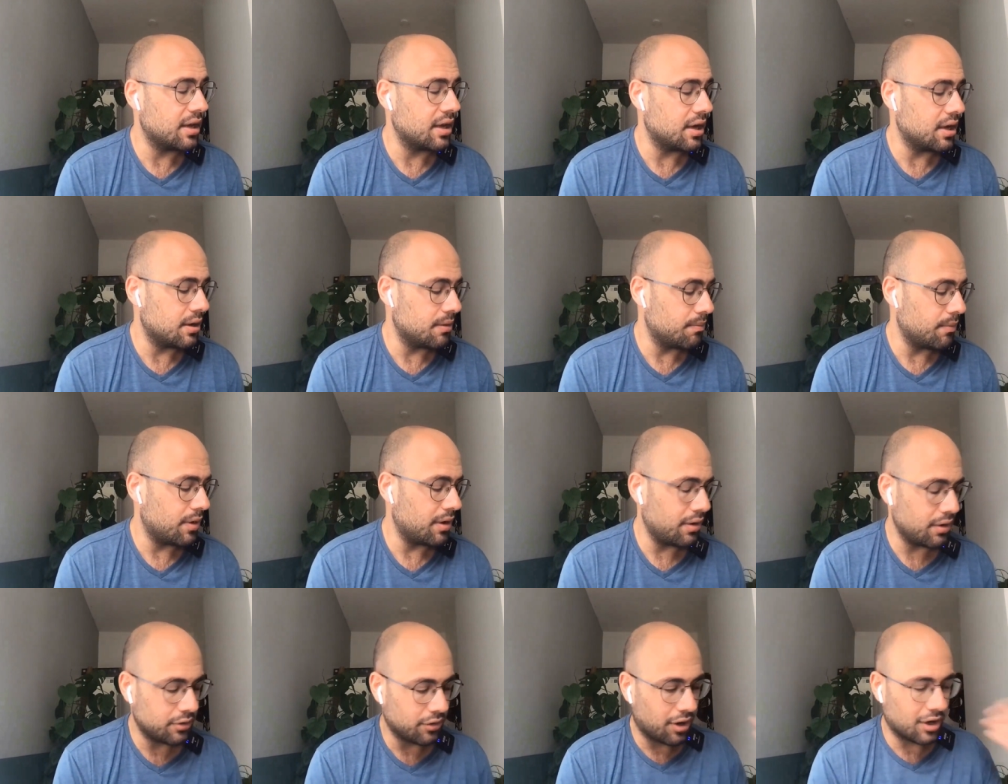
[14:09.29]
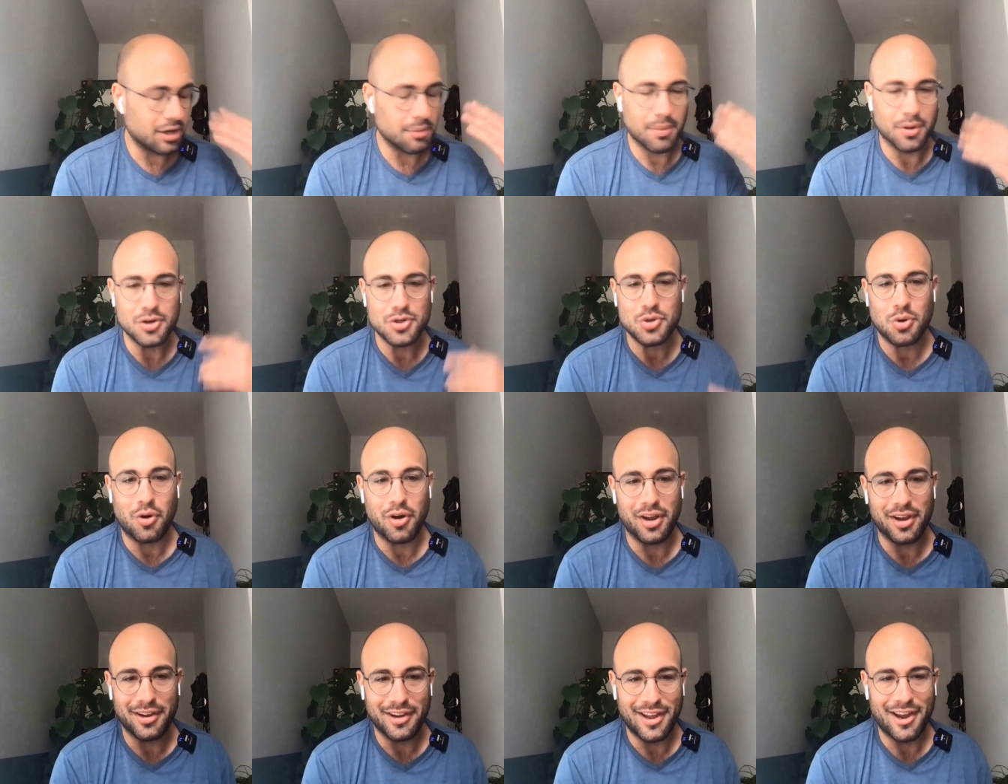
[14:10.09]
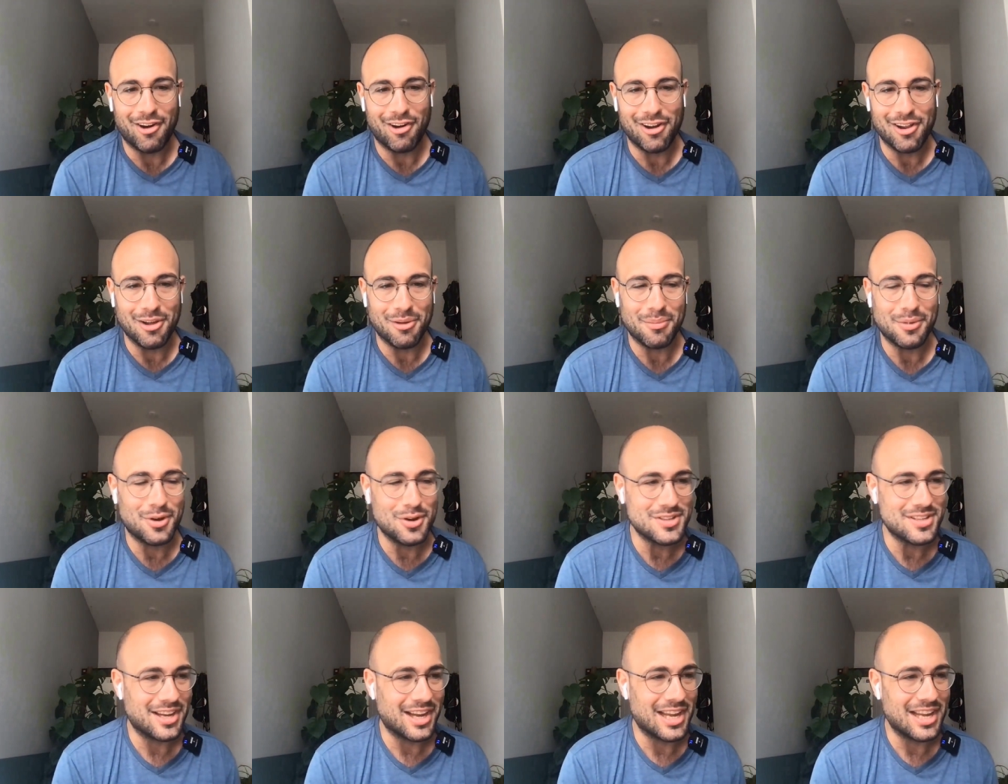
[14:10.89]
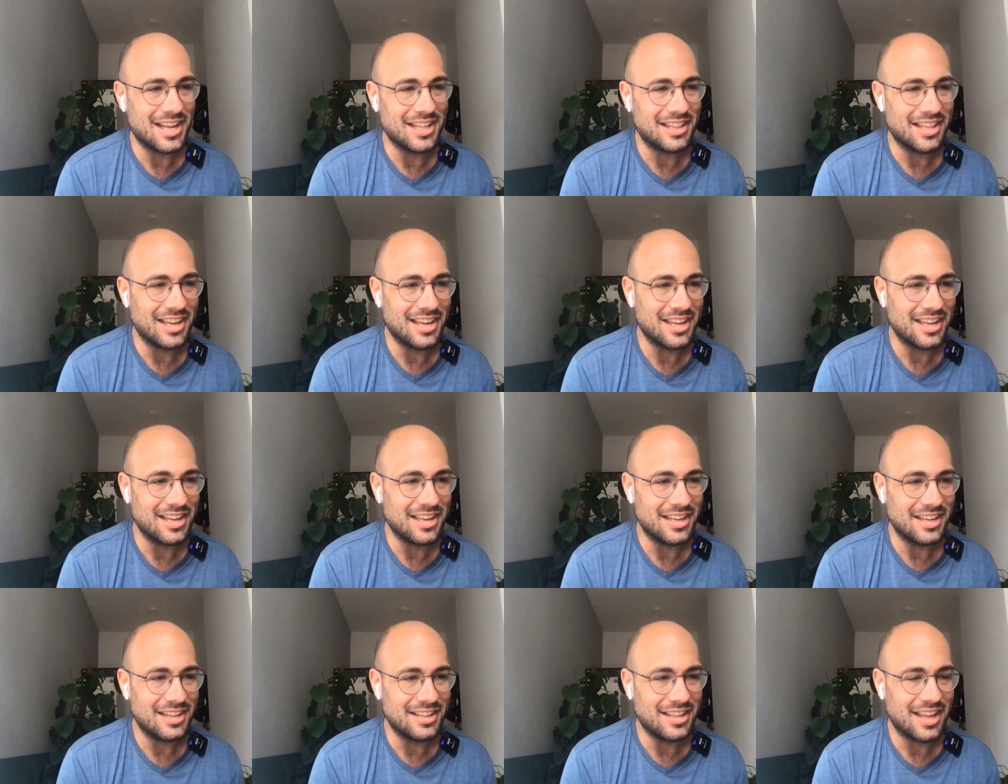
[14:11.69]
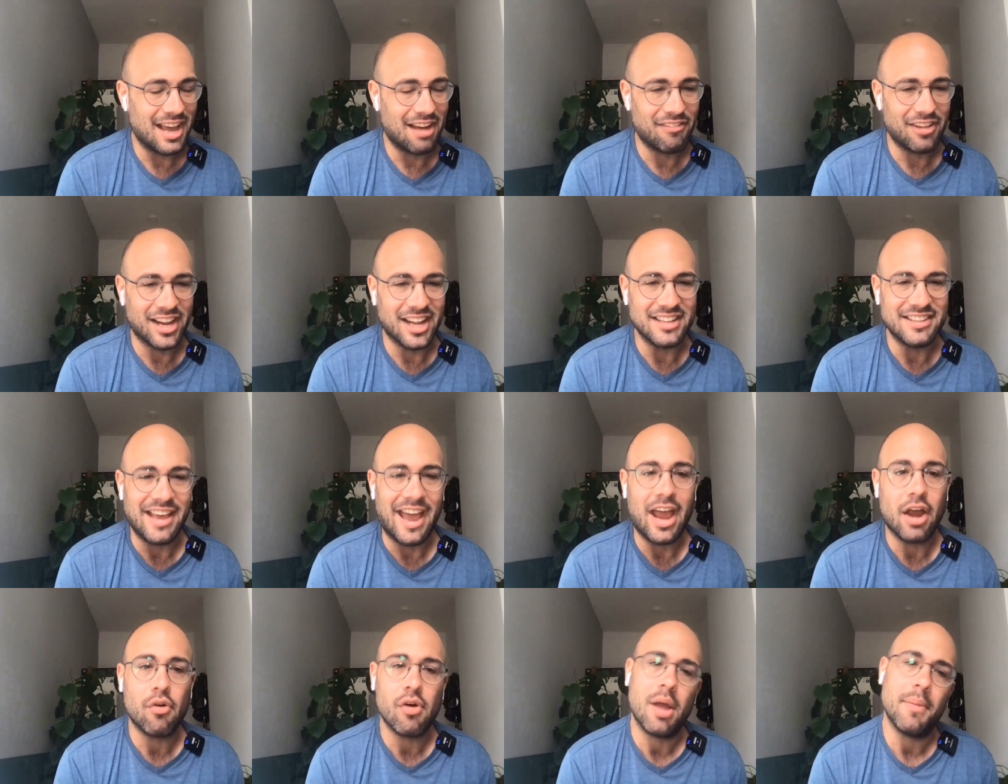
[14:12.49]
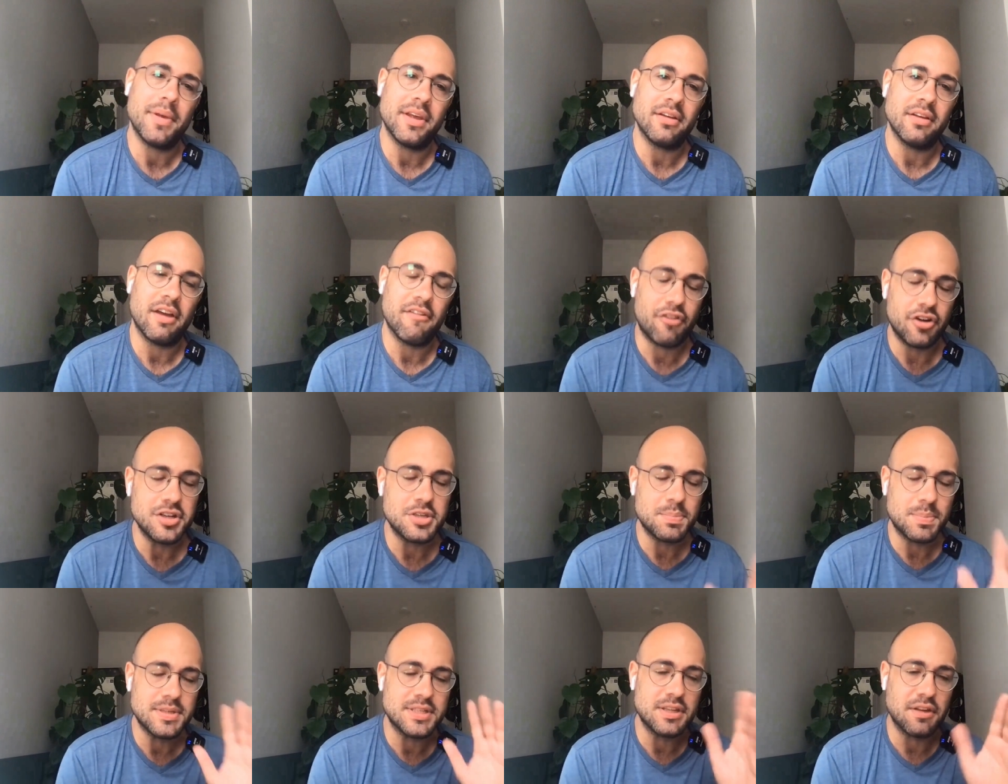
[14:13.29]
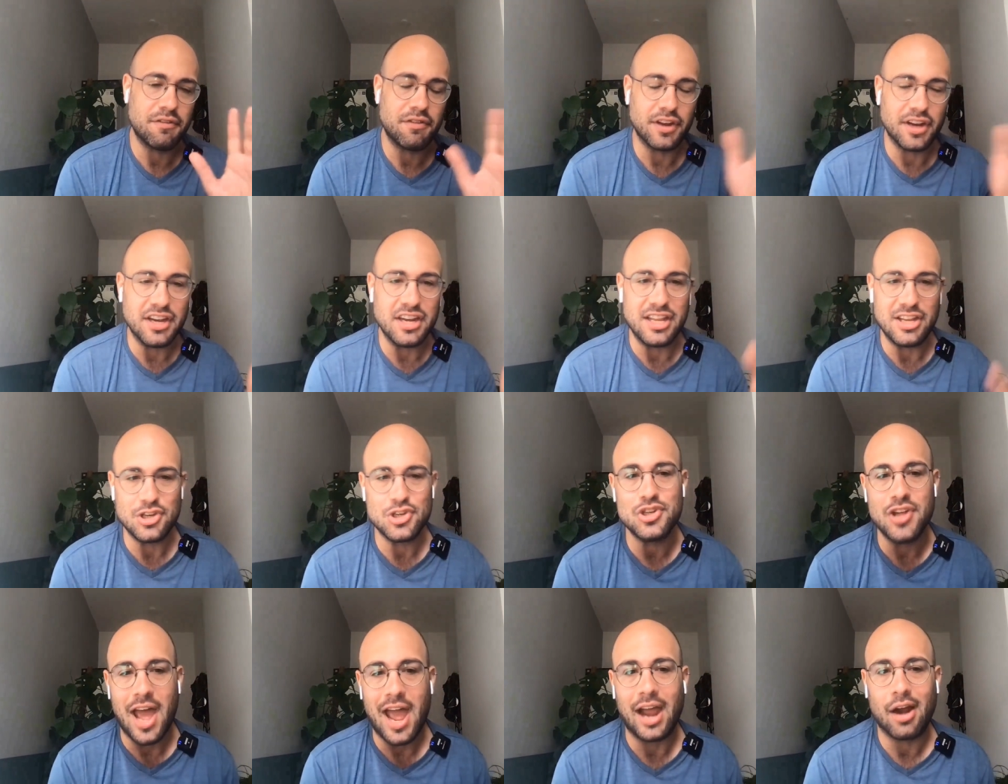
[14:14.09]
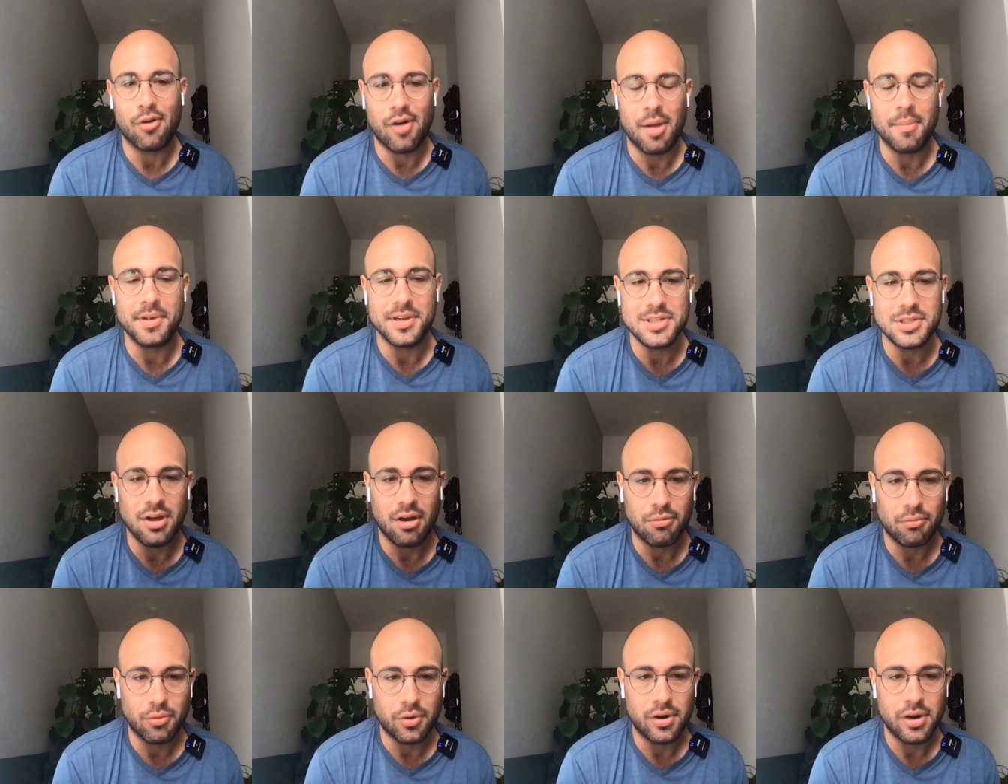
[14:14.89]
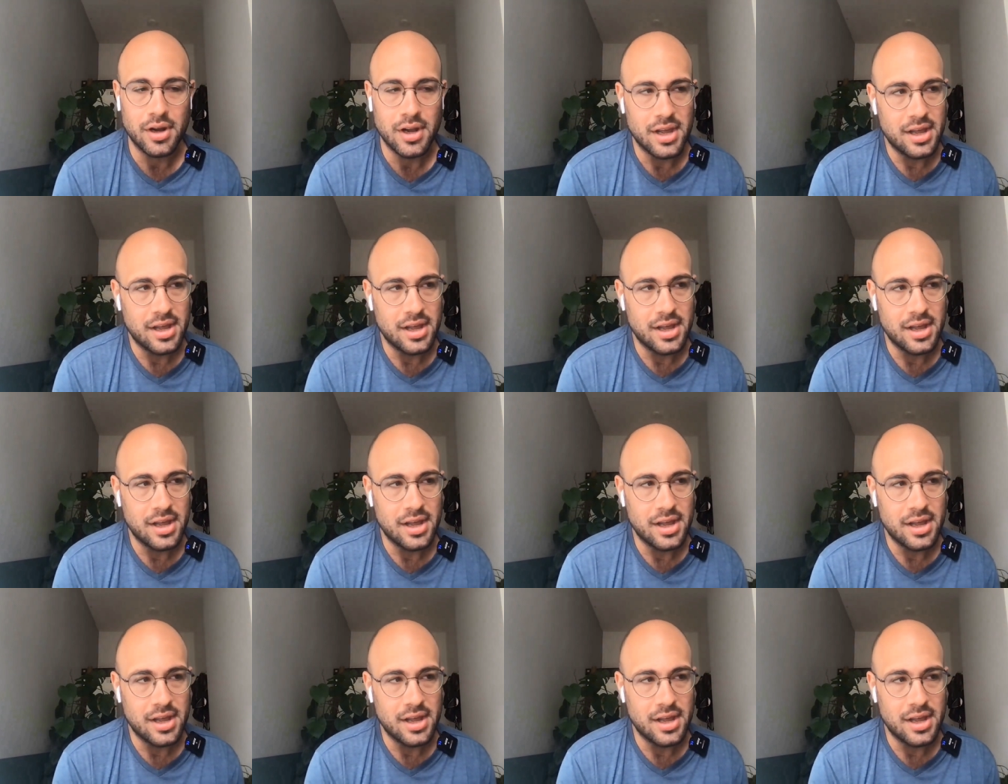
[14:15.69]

I talked about drawing earlier because they have like a very specific niche diagramming software.